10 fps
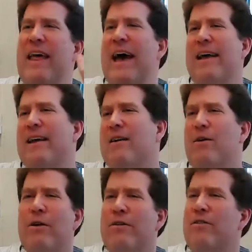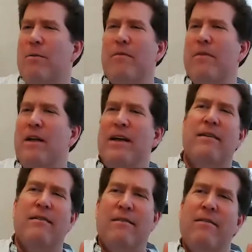that, you know, some
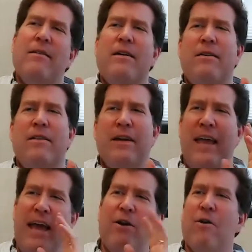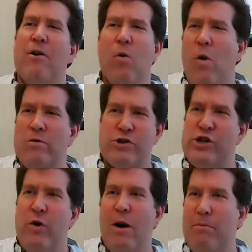like the caterer won't
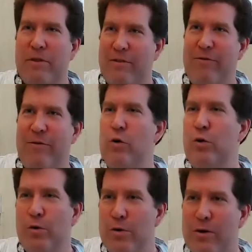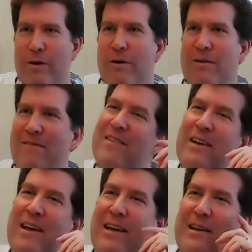show up with the food, or
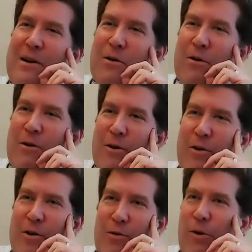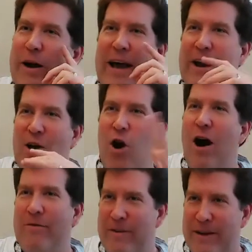you know, or you'll run out of
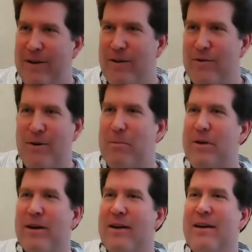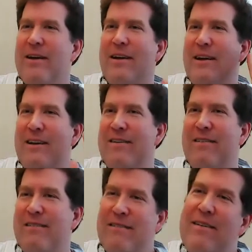coffee or something,
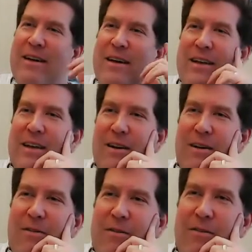and you know.